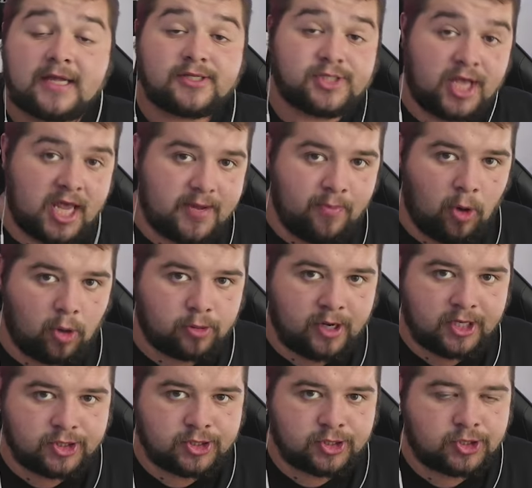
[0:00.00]
Take more
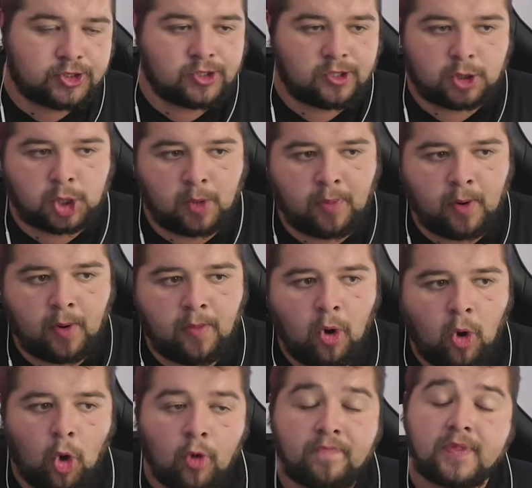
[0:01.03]
risks, dribble
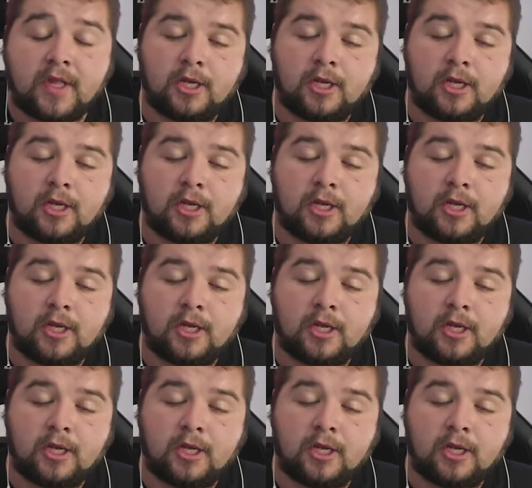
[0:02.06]
more,